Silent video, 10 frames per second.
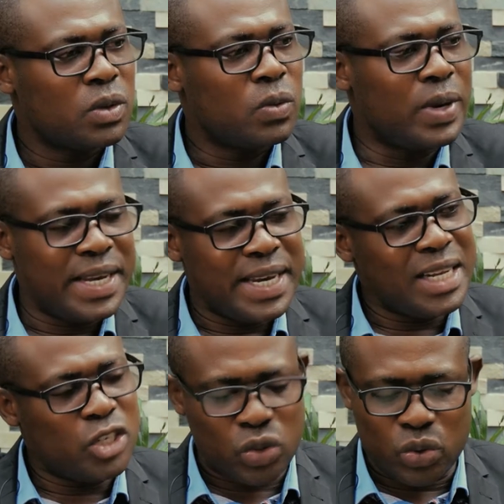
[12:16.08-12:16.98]
We
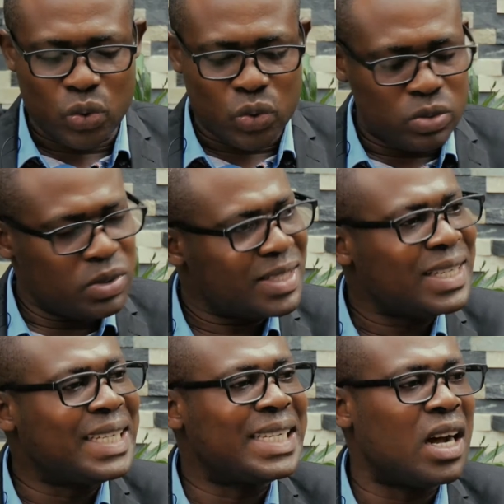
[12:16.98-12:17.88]
need to
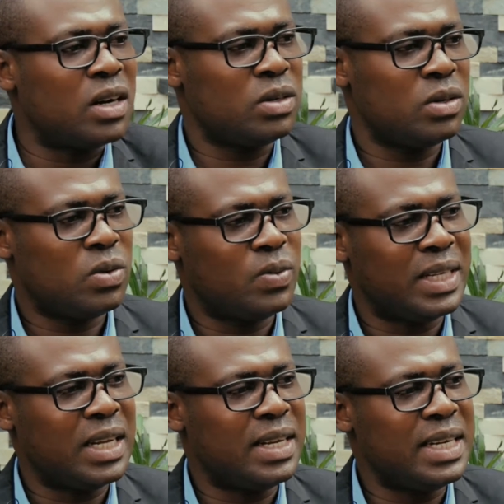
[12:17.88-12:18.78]
sit down with
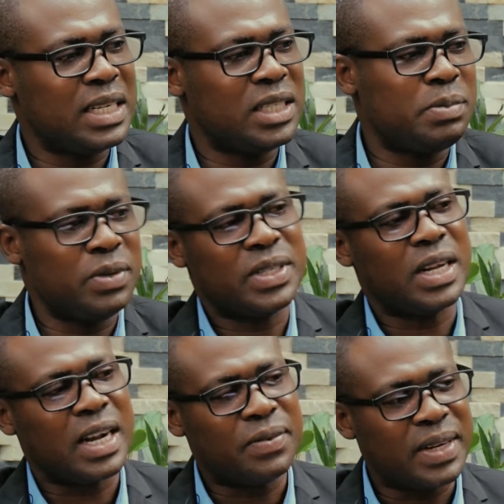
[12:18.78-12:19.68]
the leadership of
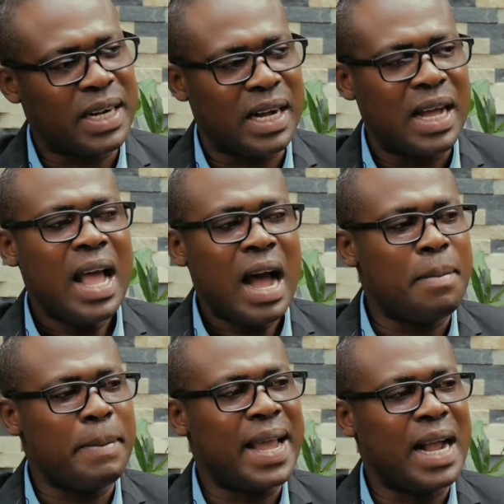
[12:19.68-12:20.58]
South Africa
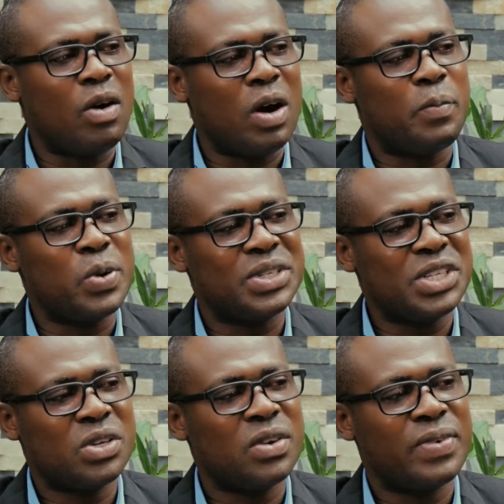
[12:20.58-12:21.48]
and make our
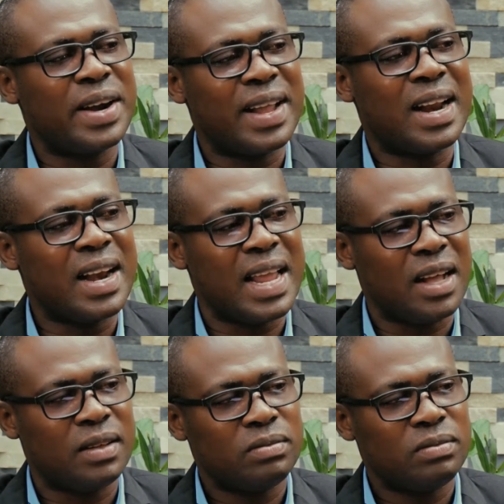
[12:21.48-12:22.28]
position very clear.